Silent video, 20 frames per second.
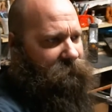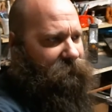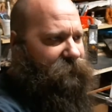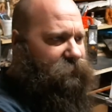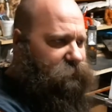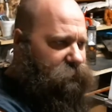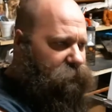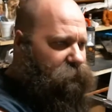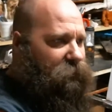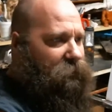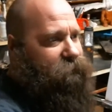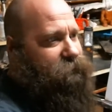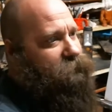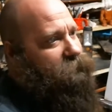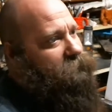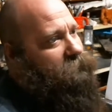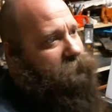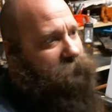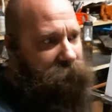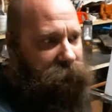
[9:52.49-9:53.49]
That you have to
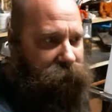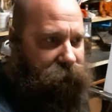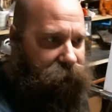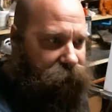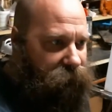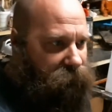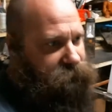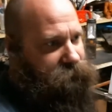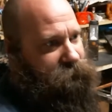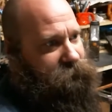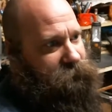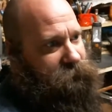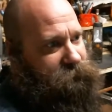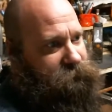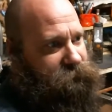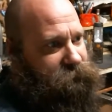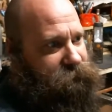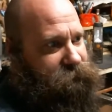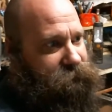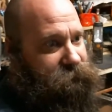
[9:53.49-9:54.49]
do your own fucking
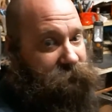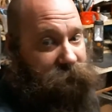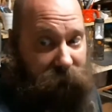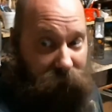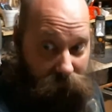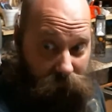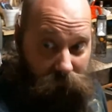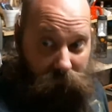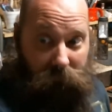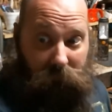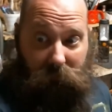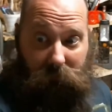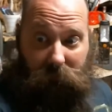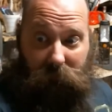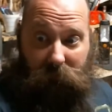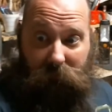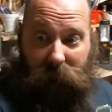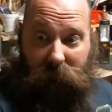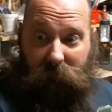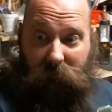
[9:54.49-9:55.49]
dishes.
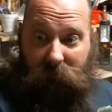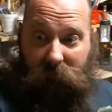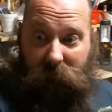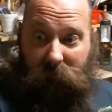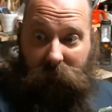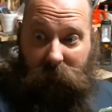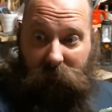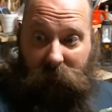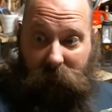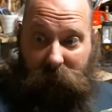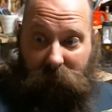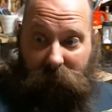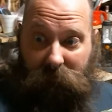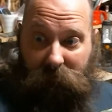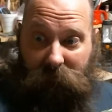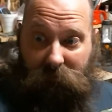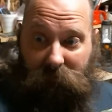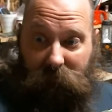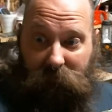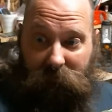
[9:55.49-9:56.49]
The
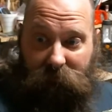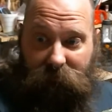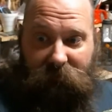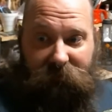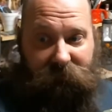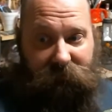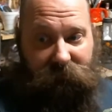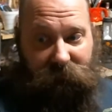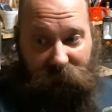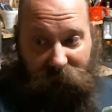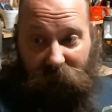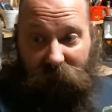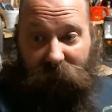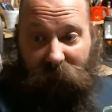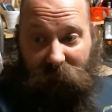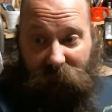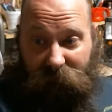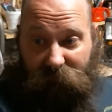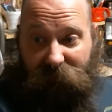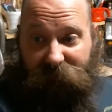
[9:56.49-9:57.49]

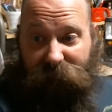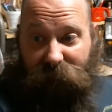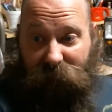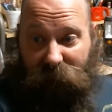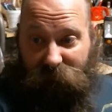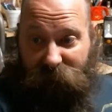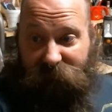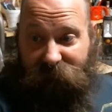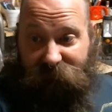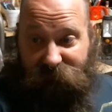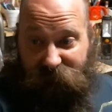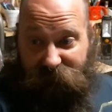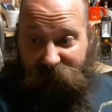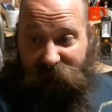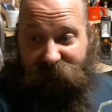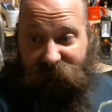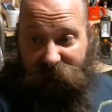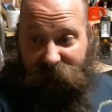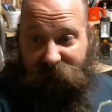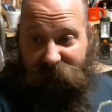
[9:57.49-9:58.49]
ungratefulness
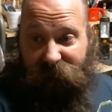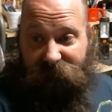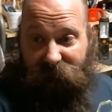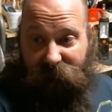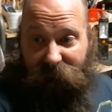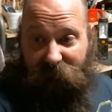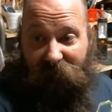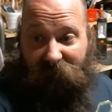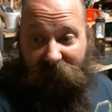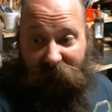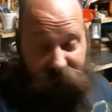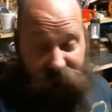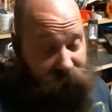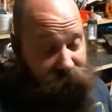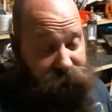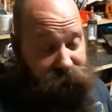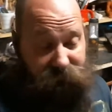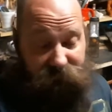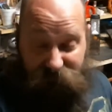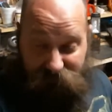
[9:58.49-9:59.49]
gets to me too bad.
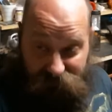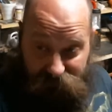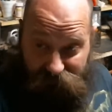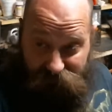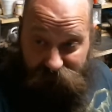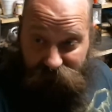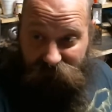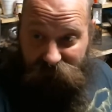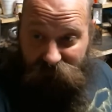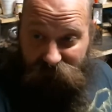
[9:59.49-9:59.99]
No shit.